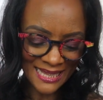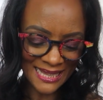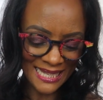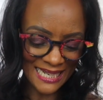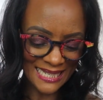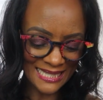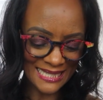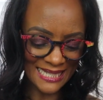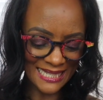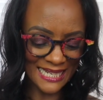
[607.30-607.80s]

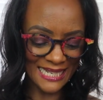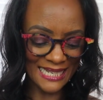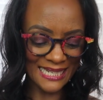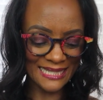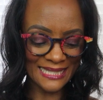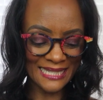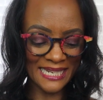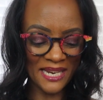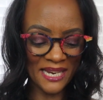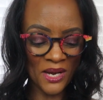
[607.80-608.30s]
This
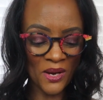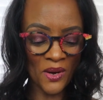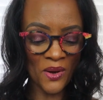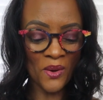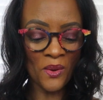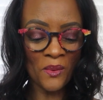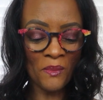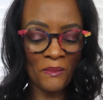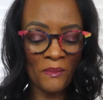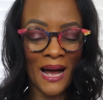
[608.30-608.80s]
is
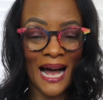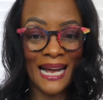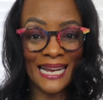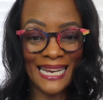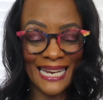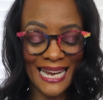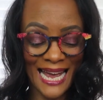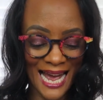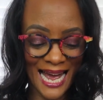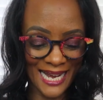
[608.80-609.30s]
Il
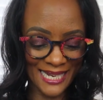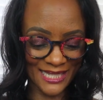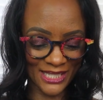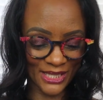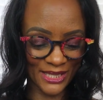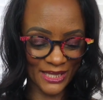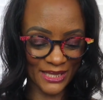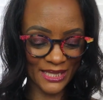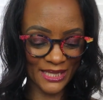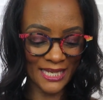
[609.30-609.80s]

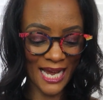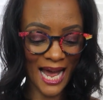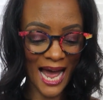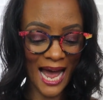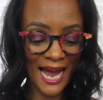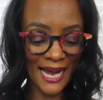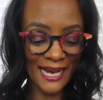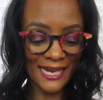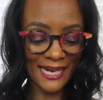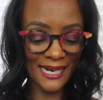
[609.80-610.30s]
Makiage's
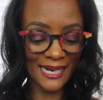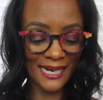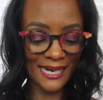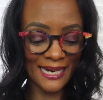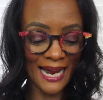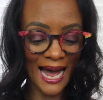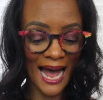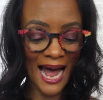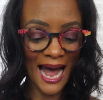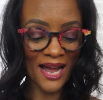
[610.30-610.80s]

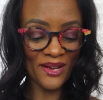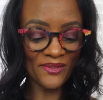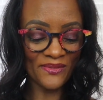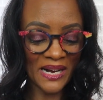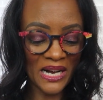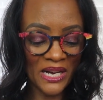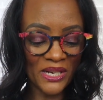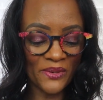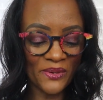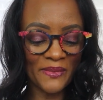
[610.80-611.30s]
Icon High
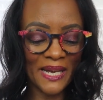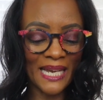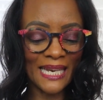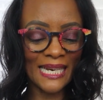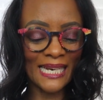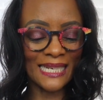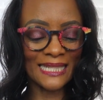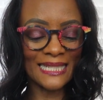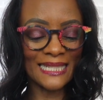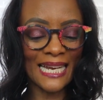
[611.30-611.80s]
Volume
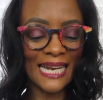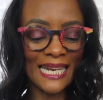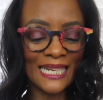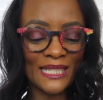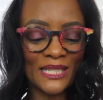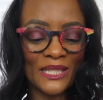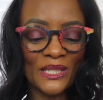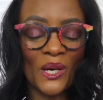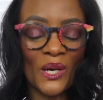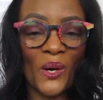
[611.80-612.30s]
and
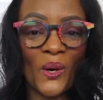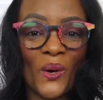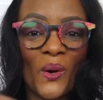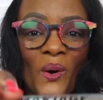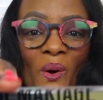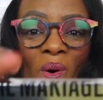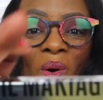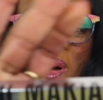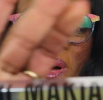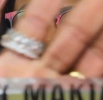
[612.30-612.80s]
Intense
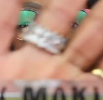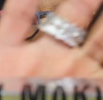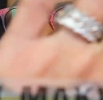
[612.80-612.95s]
Curl